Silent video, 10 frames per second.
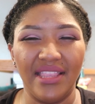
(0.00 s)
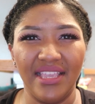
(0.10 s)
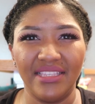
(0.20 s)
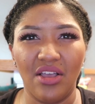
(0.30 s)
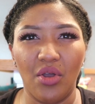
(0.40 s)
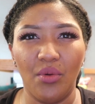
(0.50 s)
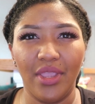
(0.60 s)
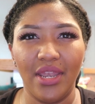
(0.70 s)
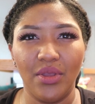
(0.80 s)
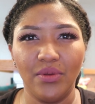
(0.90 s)
think it's called
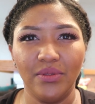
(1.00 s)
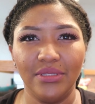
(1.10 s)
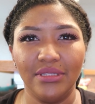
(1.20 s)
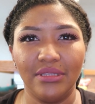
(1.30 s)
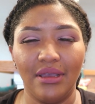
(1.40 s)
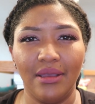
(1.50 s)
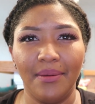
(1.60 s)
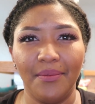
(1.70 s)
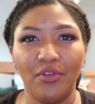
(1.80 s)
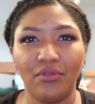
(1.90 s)

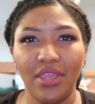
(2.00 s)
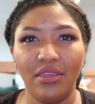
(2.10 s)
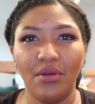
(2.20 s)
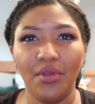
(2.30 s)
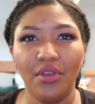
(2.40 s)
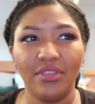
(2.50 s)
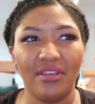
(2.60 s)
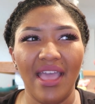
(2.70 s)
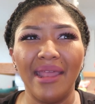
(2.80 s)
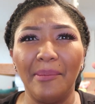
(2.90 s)
Okino's Greek yogurt.
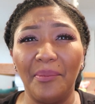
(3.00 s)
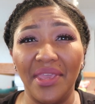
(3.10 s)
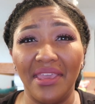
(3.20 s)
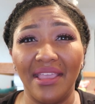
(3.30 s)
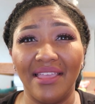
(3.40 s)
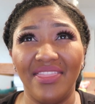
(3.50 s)
They're kind of big.